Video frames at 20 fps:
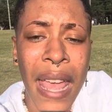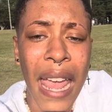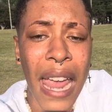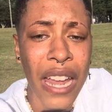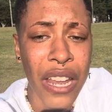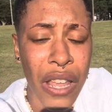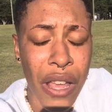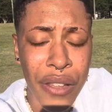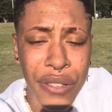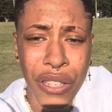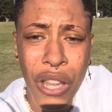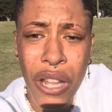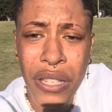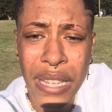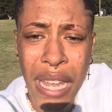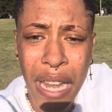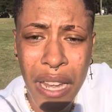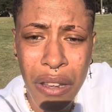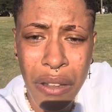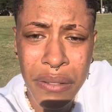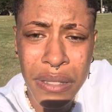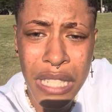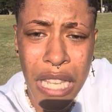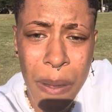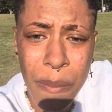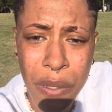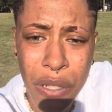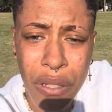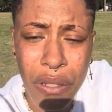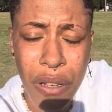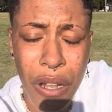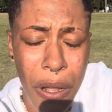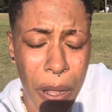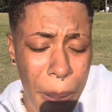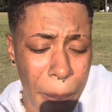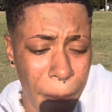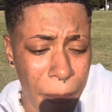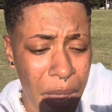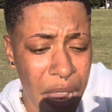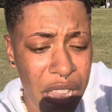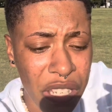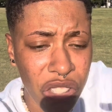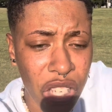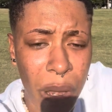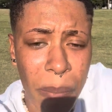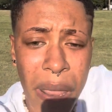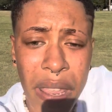and y'all start taking those steps and start